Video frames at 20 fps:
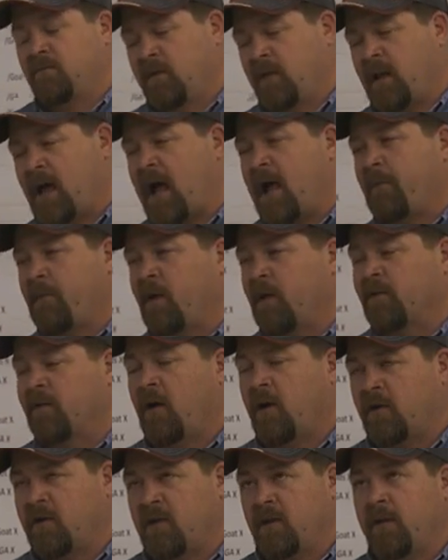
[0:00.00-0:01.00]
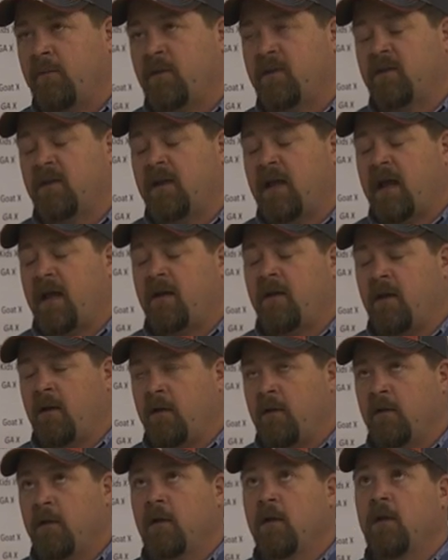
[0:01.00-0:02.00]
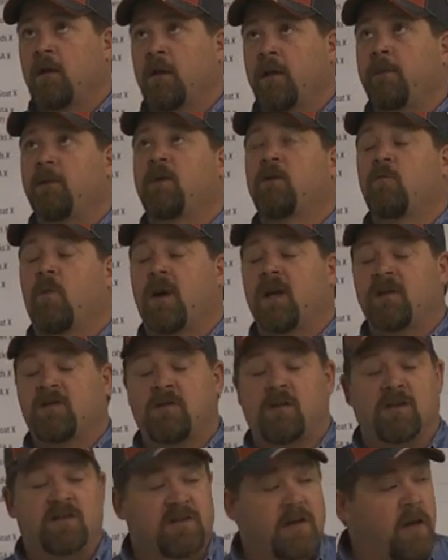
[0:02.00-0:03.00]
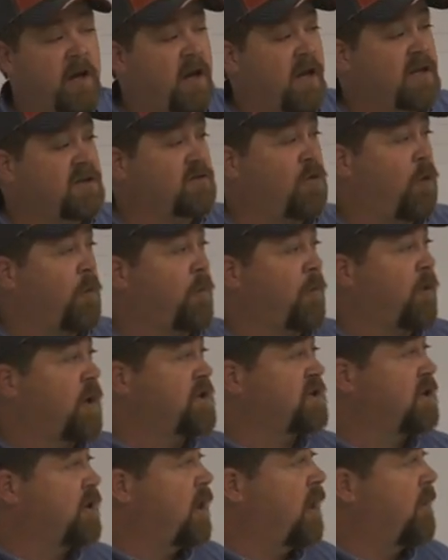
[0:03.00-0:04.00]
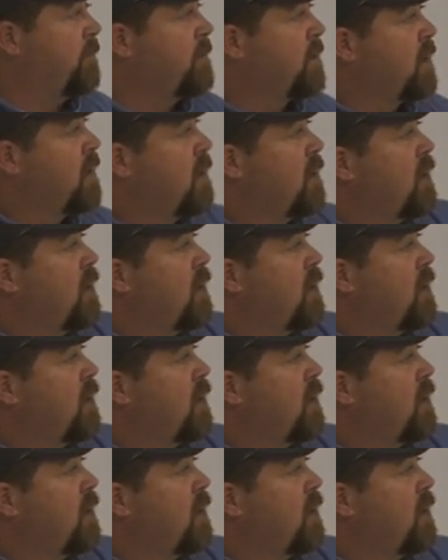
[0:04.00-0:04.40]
liability or limited ways you can set an S corporation up.